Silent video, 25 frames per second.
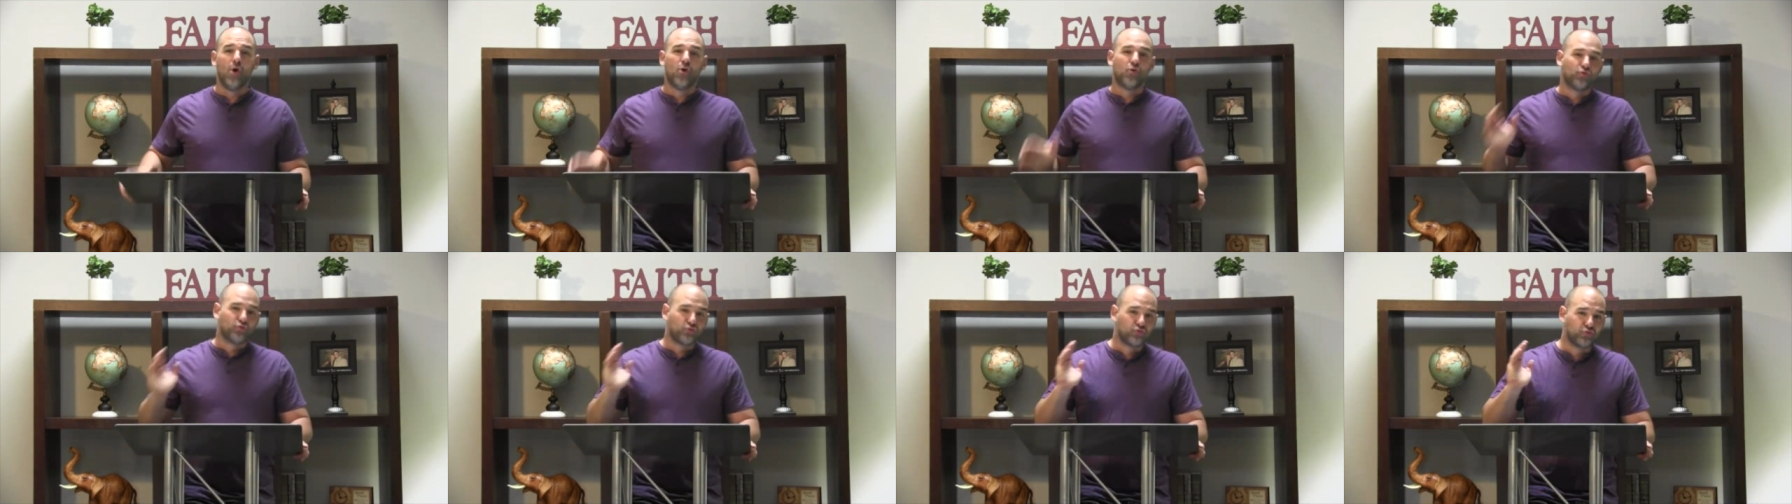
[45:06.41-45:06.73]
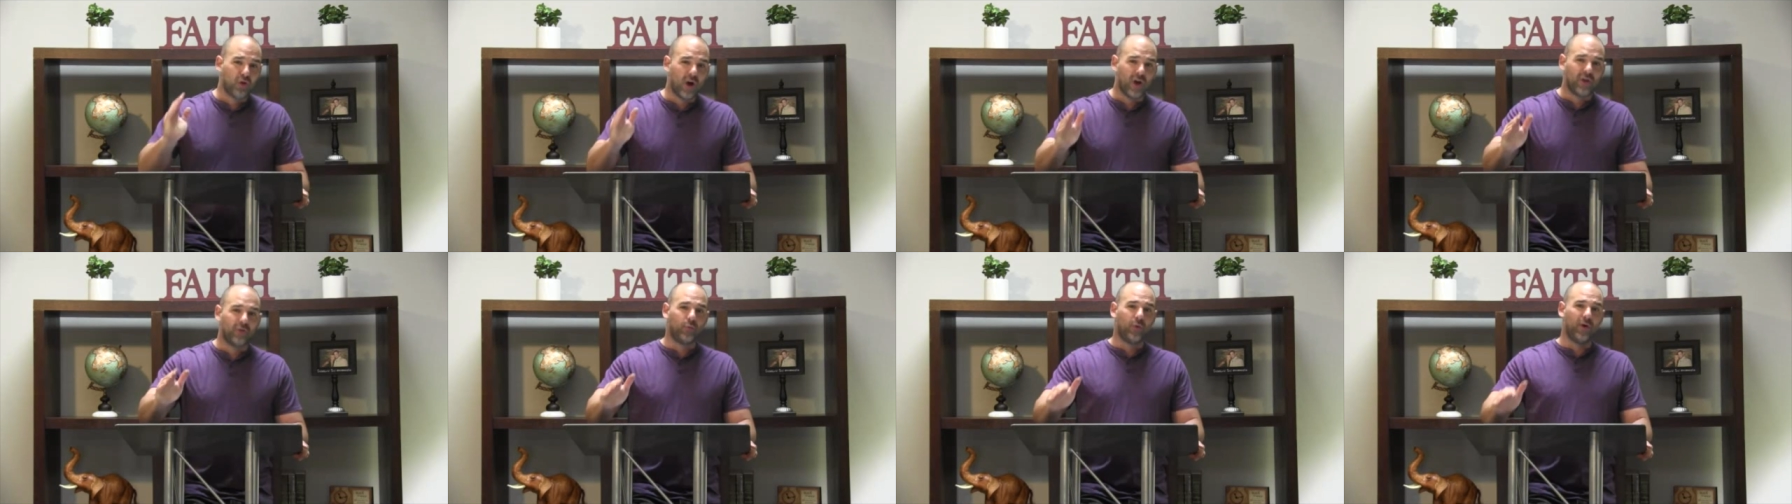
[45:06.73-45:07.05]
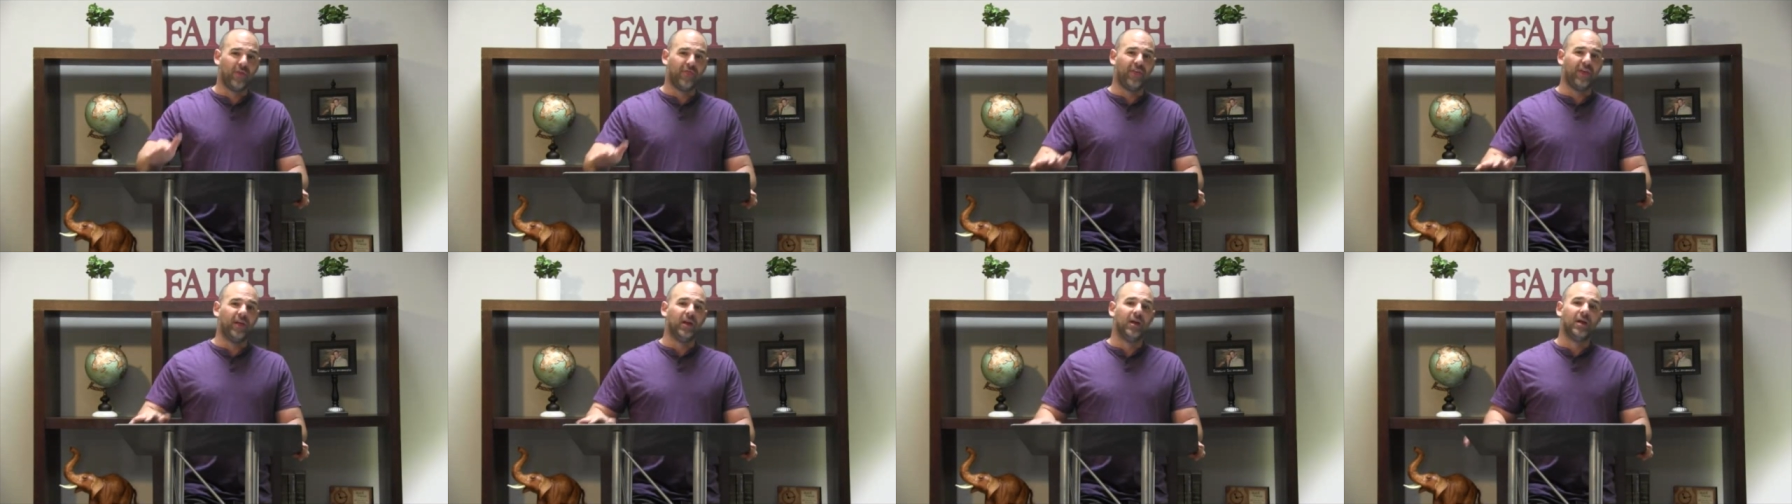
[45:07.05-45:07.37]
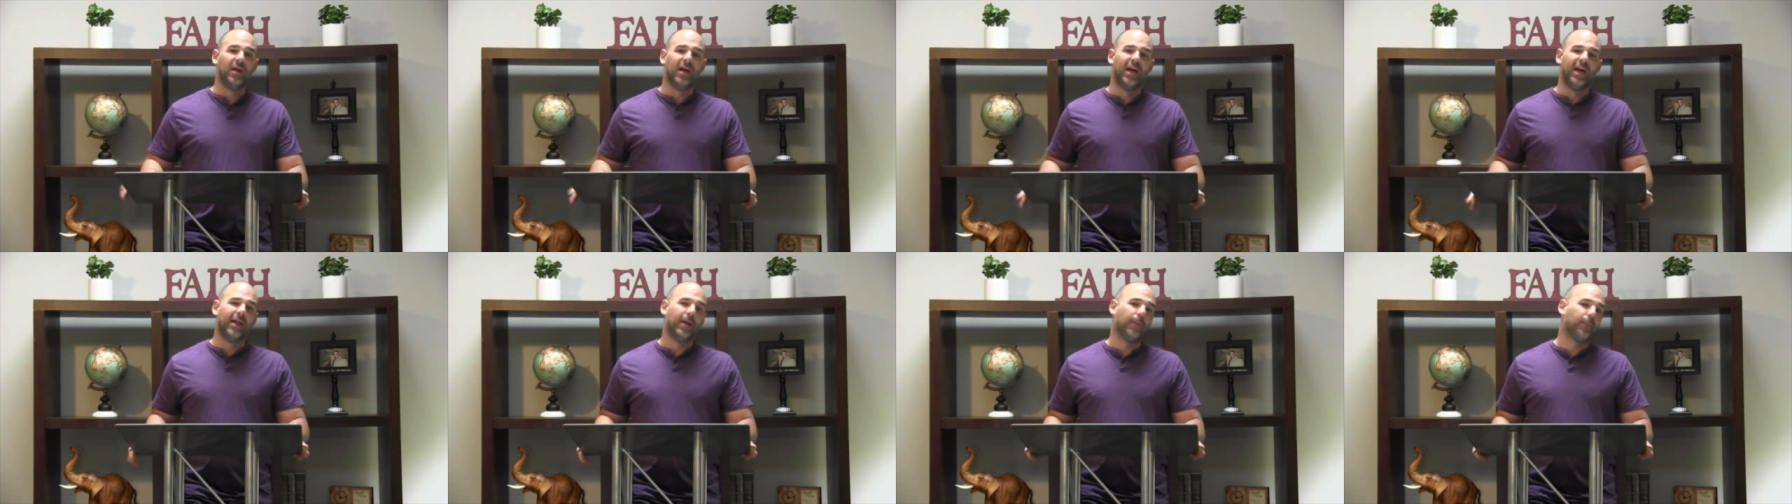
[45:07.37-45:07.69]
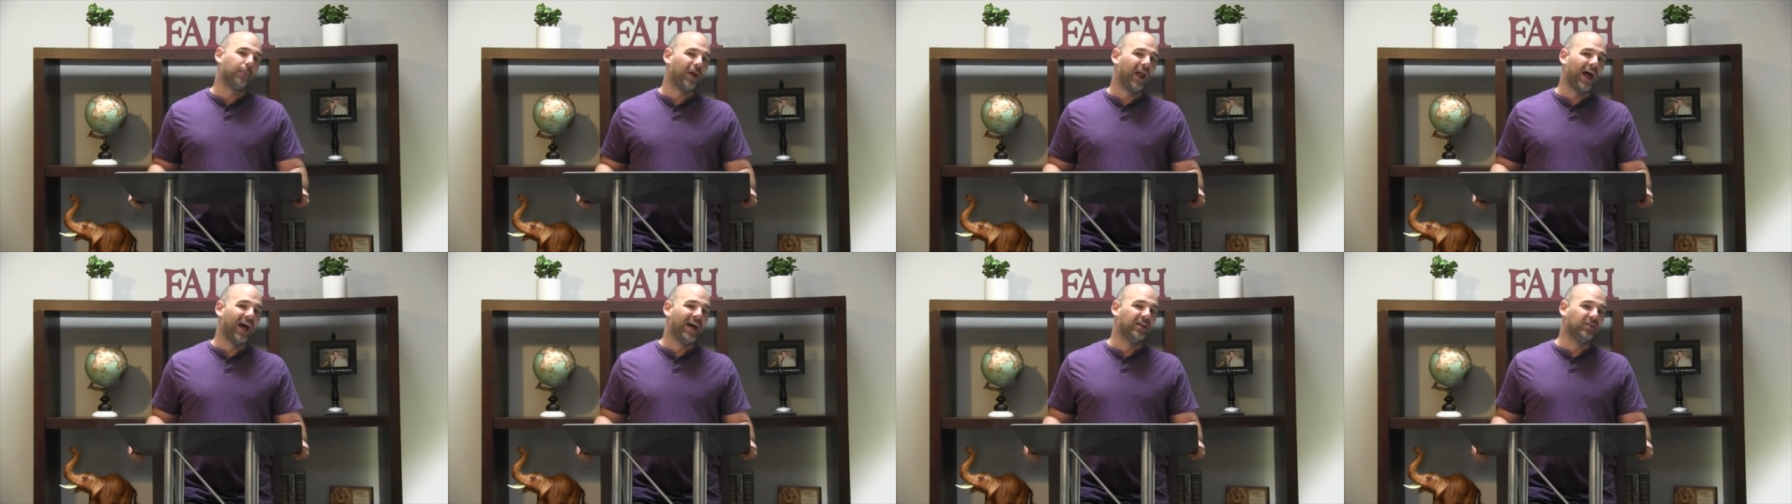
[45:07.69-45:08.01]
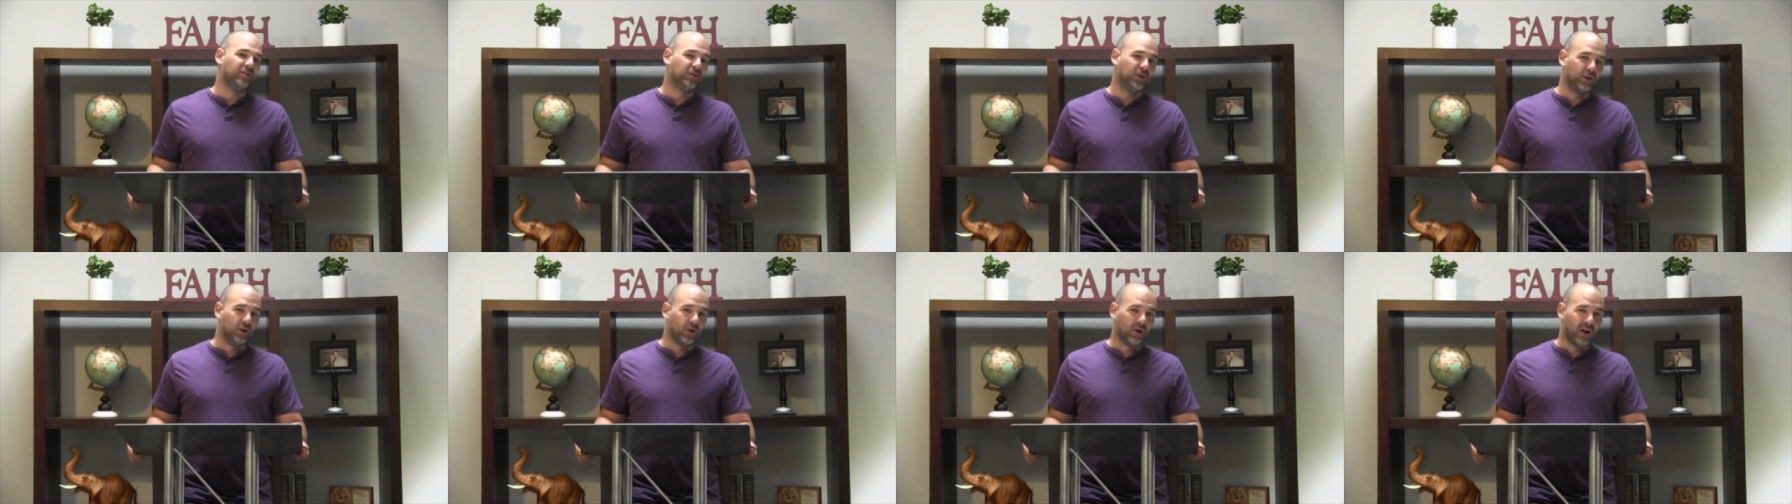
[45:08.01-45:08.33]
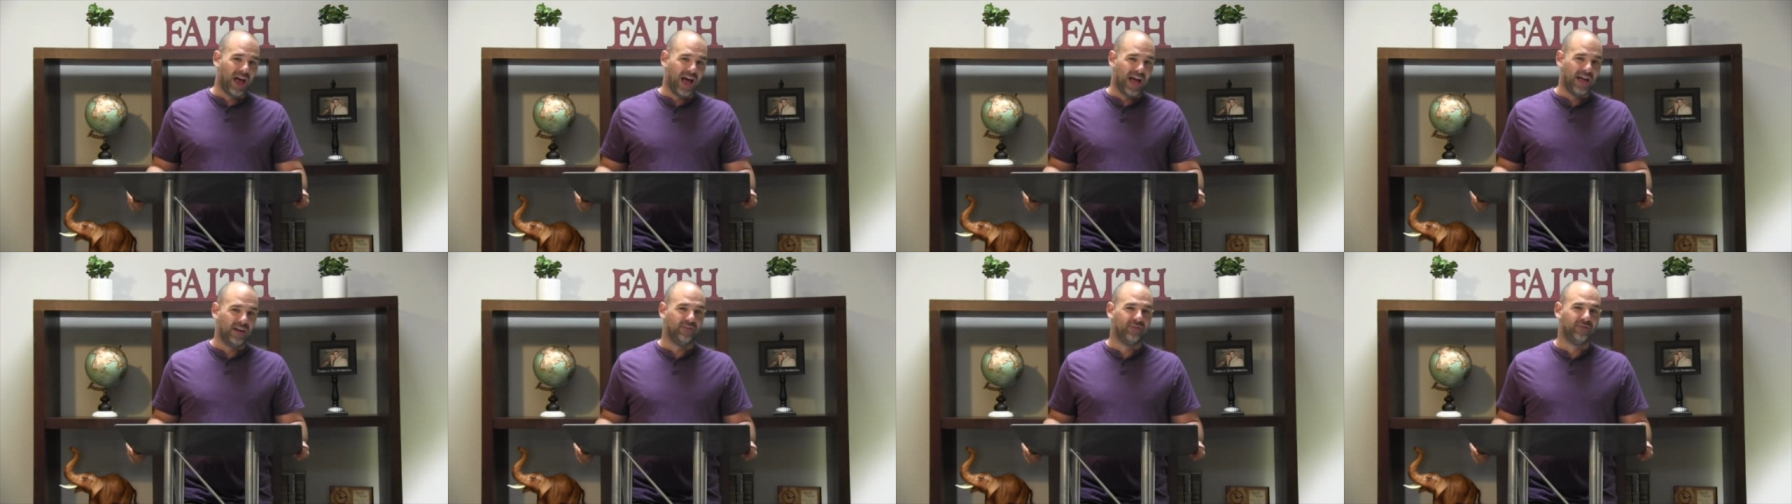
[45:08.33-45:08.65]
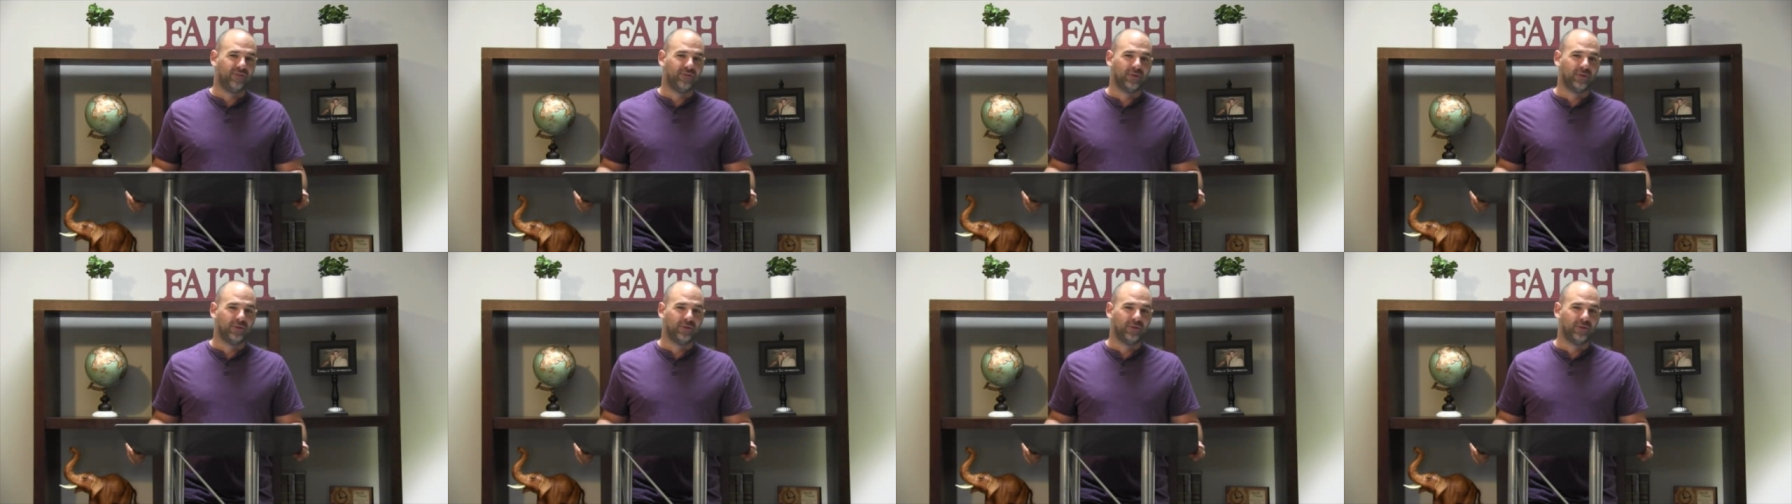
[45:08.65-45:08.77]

Run with it and apply it to your life.